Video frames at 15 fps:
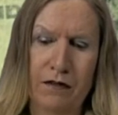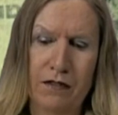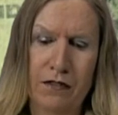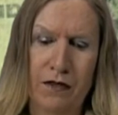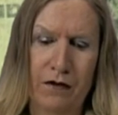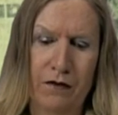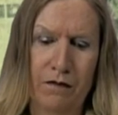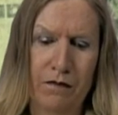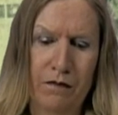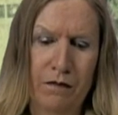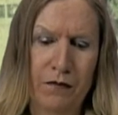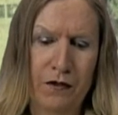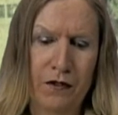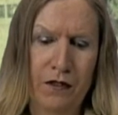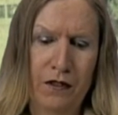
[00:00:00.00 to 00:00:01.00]
so
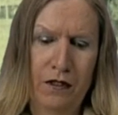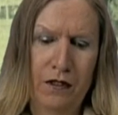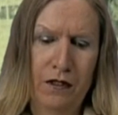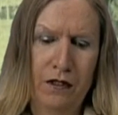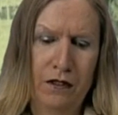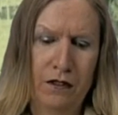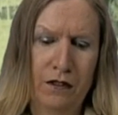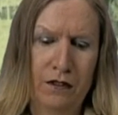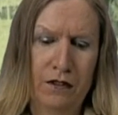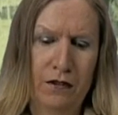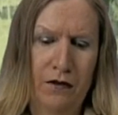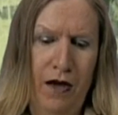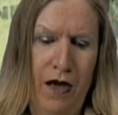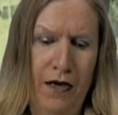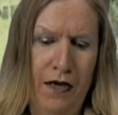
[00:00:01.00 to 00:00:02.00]

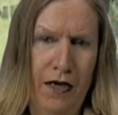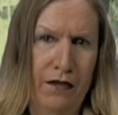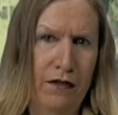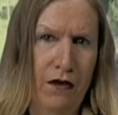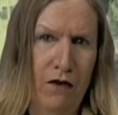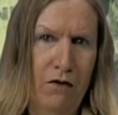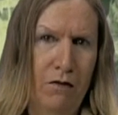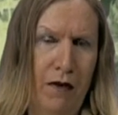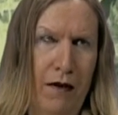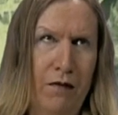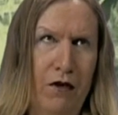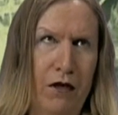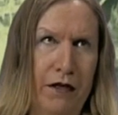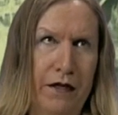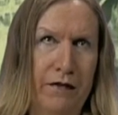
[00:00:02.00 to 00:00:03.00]
Sirhan had no
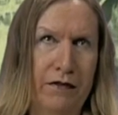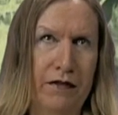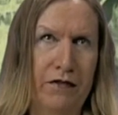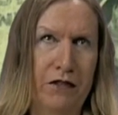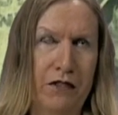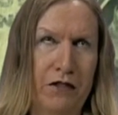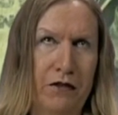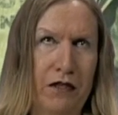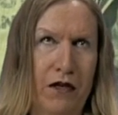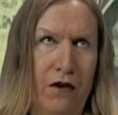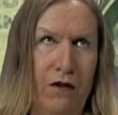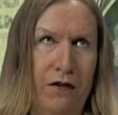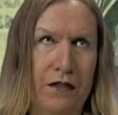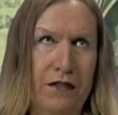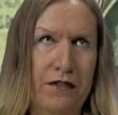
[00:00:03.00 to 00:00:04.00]
memory of even doing
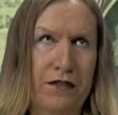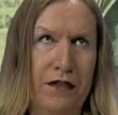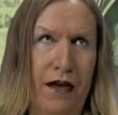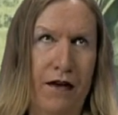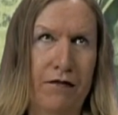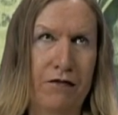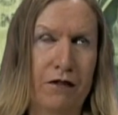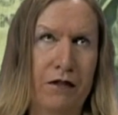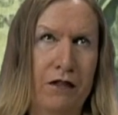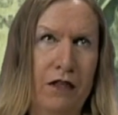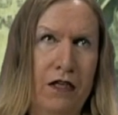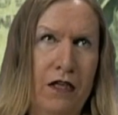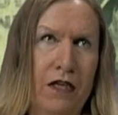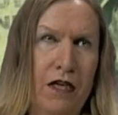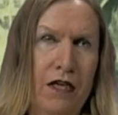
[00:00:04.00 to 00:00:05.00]
all this stuff, and
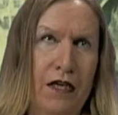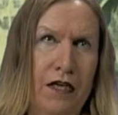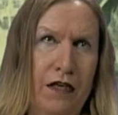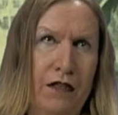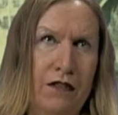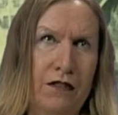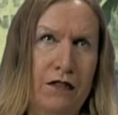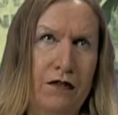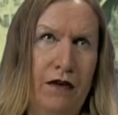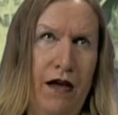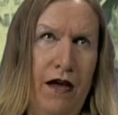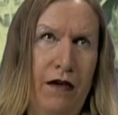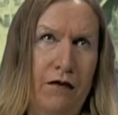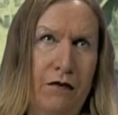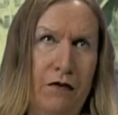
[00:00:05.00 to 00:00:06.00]

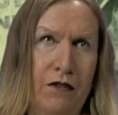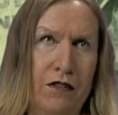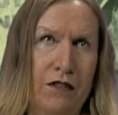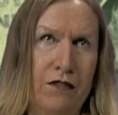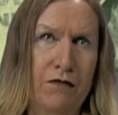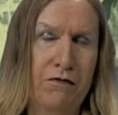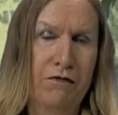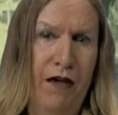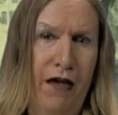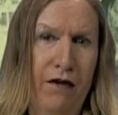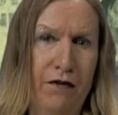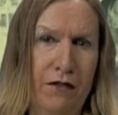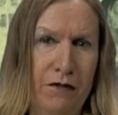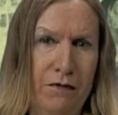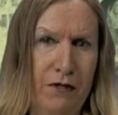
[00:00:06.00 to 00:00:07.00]
Sirhan was
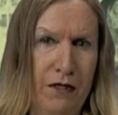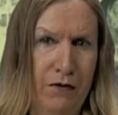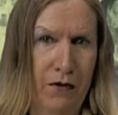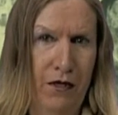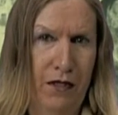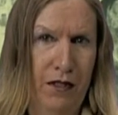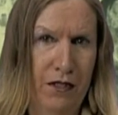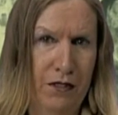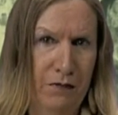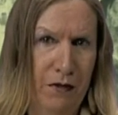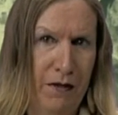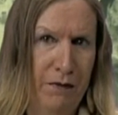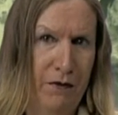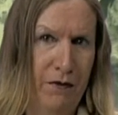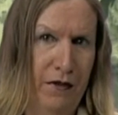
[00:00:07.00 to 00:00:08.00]
found to be one of these
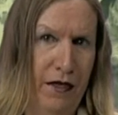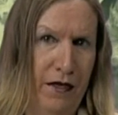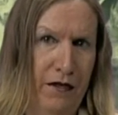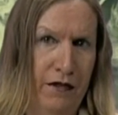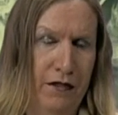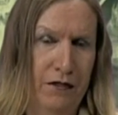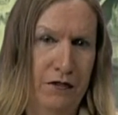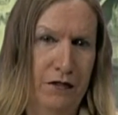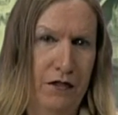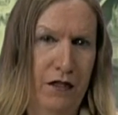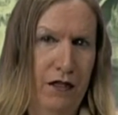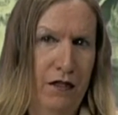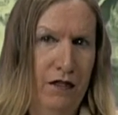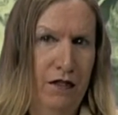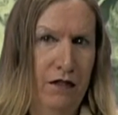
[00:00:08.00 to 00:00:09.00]
people that is
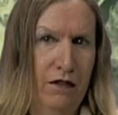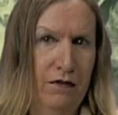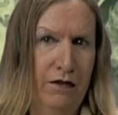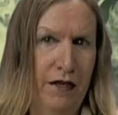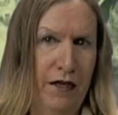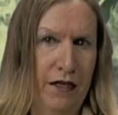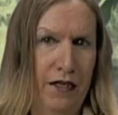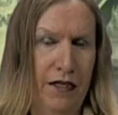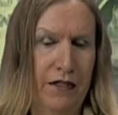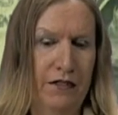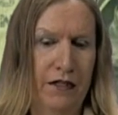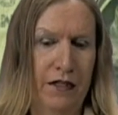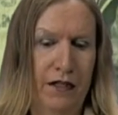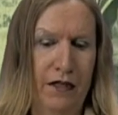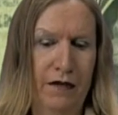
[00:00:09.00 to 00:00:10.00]
very
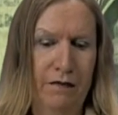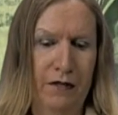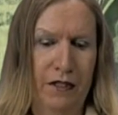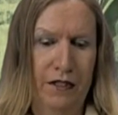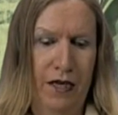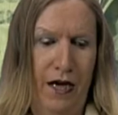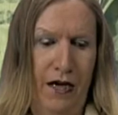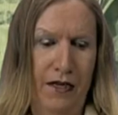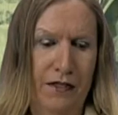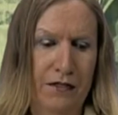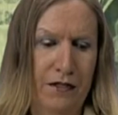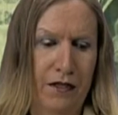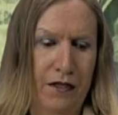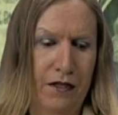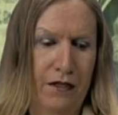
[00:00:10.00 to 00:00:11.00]
easy to
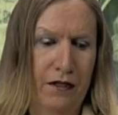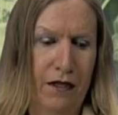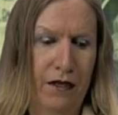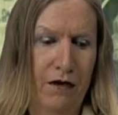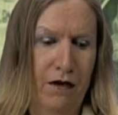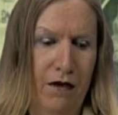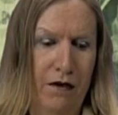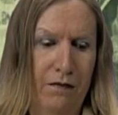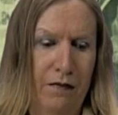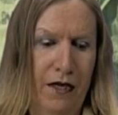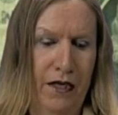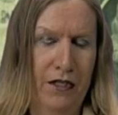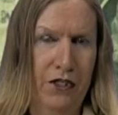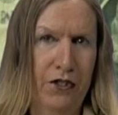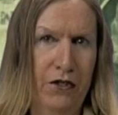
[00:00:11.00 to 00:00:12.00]
hypnotize. They called a
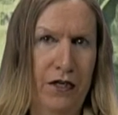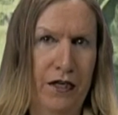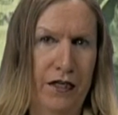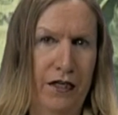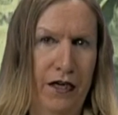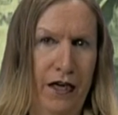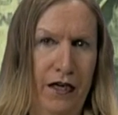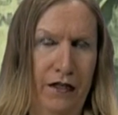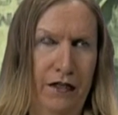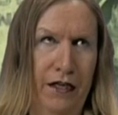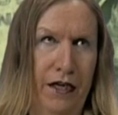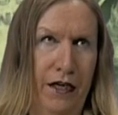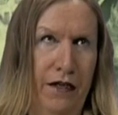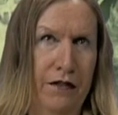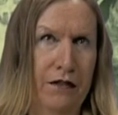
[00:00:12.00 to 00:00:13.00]
Manchurian
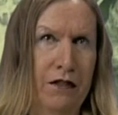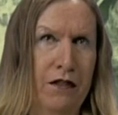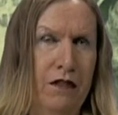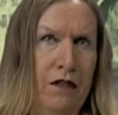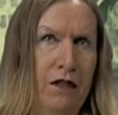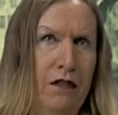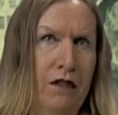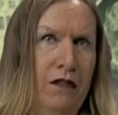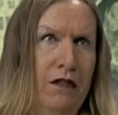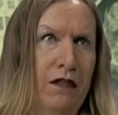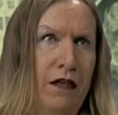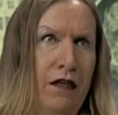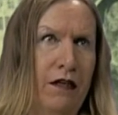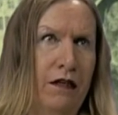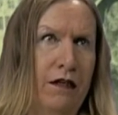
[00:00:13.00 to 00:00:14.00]
candidate,
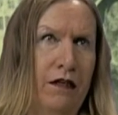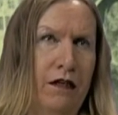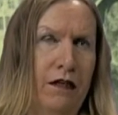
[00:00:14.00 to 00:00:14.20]
and